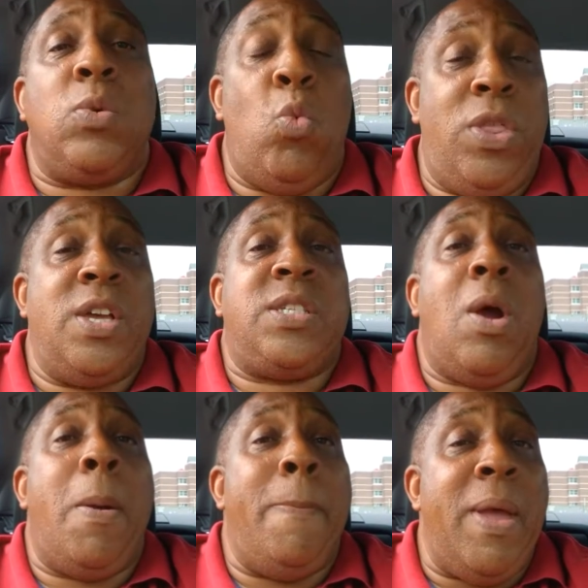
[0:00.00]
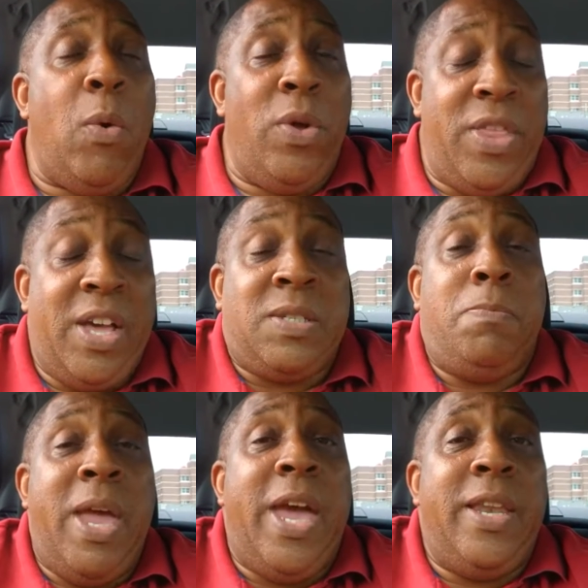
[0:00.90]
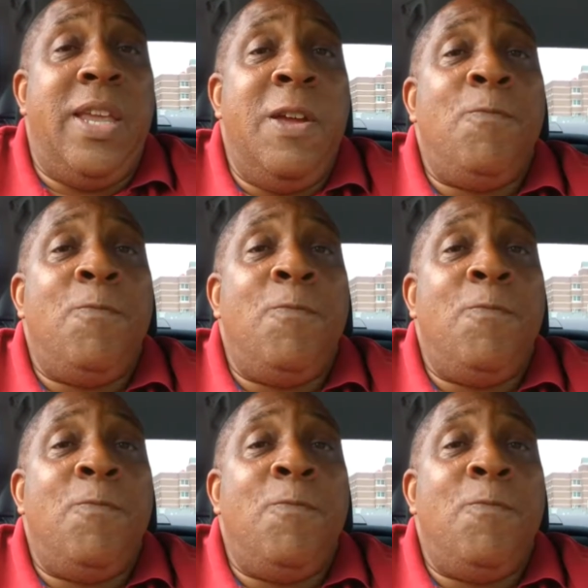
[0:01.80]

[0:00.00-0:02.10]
with us men,